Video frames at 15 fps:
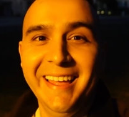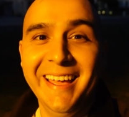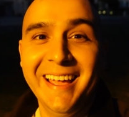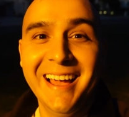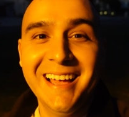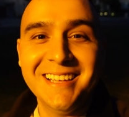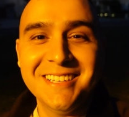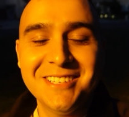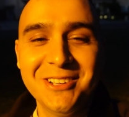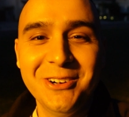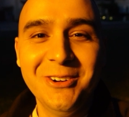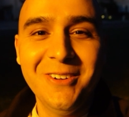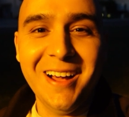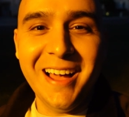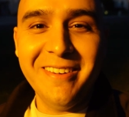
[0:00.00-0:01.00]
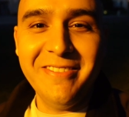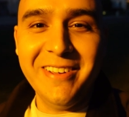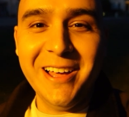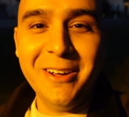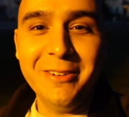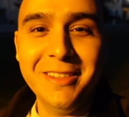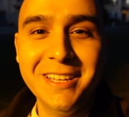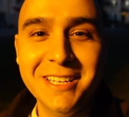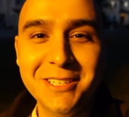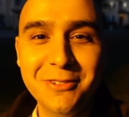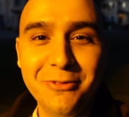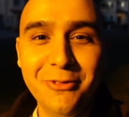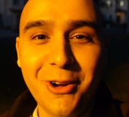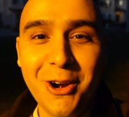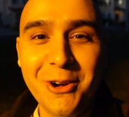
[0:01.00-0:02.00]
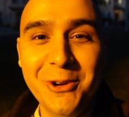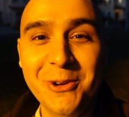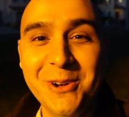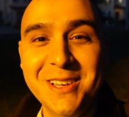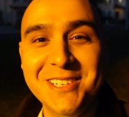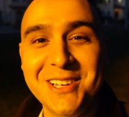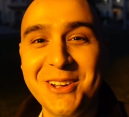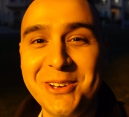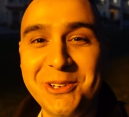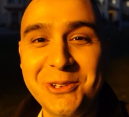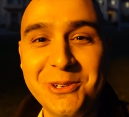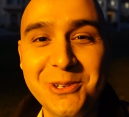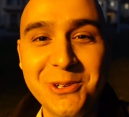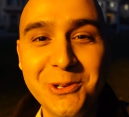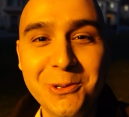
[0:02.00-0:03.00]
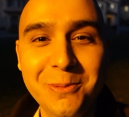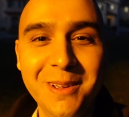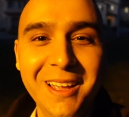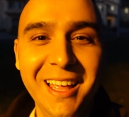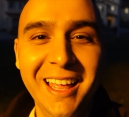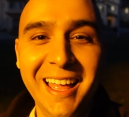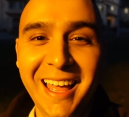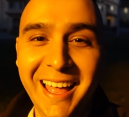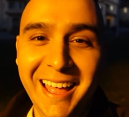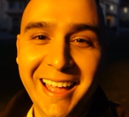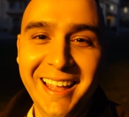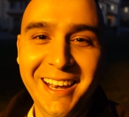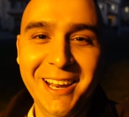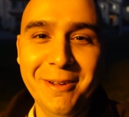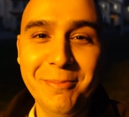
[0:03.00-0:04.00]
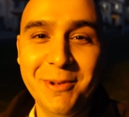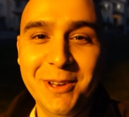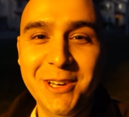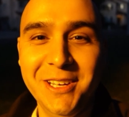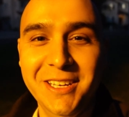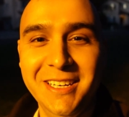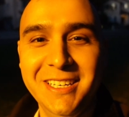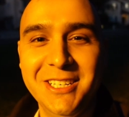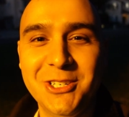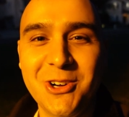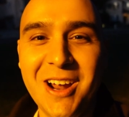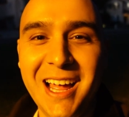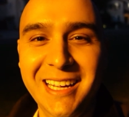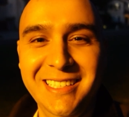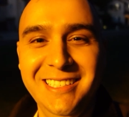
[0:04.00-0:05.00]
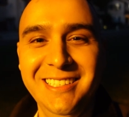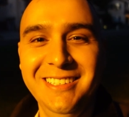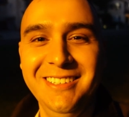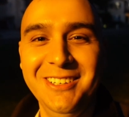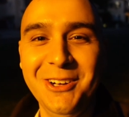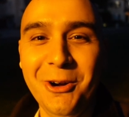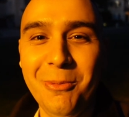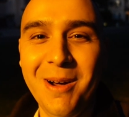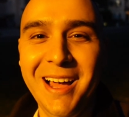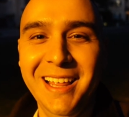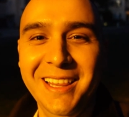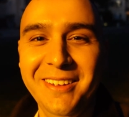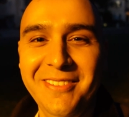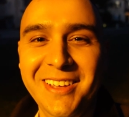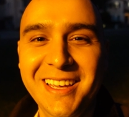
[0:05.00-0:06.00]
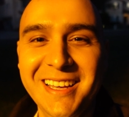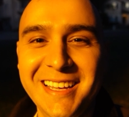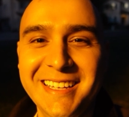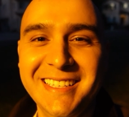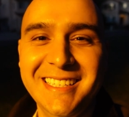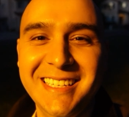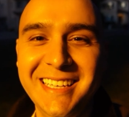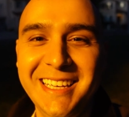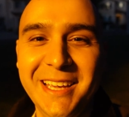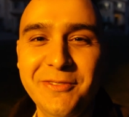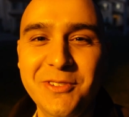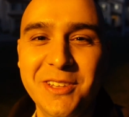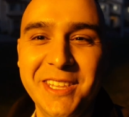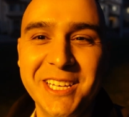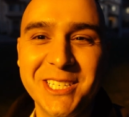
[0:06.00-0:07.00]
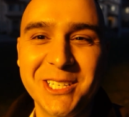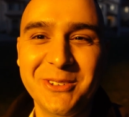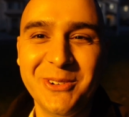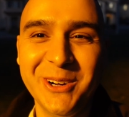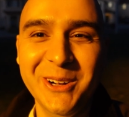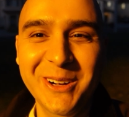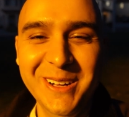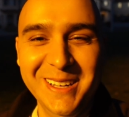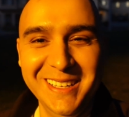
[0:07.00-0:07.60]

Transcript: Hey guys, so I found this fart noise on YouTube and I'm gonna try to go by Olivia and see if she thinks it's real.